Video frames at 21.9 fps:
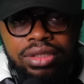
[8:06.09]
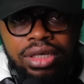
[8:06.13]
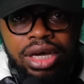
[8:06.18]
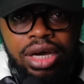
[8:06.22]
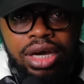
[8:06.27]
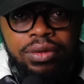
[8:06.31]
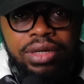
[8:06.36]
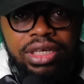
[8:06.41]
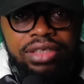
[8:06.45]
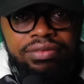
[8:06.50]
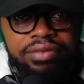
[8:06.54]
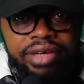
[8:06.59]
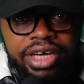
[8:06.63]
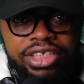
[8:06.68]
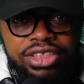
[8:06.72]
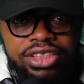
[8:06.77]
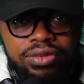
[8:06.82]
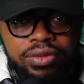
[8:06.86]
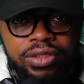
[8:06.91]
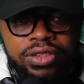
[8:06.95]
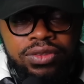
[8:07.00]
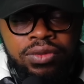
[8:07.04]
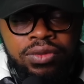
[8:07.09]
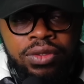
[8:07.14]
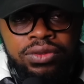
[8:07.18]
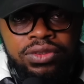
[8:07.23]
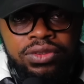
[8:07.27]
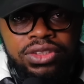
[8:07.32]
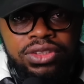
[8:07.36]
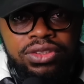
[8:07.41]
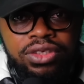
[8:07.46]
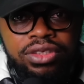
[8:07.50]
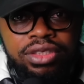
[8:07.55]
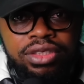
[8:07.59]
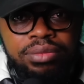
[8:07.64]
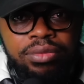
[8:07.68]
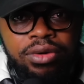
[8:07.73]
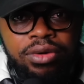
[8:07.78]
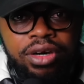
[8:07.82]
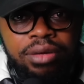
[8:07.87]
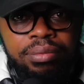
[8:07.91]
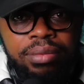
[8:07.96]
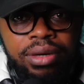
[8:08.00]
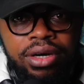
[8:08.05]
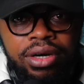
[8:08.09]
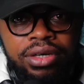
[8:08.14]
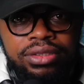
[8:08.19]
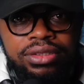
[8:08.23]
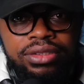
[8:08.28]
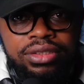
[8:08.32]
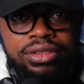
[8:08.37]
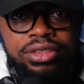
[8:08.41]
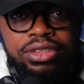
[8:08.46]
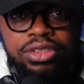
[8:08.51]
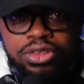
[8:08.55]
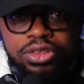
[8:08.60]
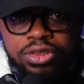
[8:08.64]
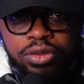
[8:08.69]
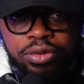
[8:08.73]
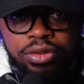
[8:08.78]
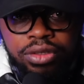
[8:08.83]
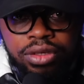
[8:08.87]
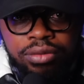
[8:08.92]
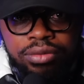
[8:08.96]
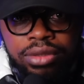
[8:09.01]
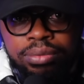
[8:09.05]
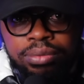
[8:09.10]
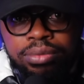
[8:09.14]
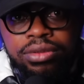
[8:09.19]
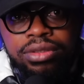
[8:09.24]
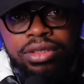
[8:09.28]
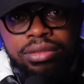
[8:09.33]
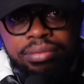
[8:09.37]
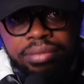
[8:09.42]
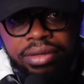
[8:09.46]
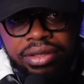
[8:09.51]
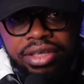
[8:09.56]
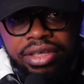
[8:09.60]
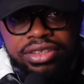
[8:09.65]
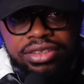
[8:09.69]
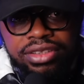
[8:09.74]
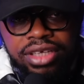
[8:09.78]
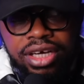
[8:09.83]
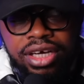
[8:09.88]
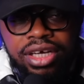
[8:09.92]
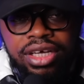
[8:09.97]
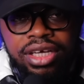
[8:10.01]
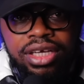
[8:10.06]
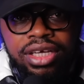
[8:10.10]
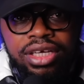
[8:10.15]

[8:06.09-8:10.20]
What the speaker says: I would advise you as well to study more about the story of the pool of Bethesda.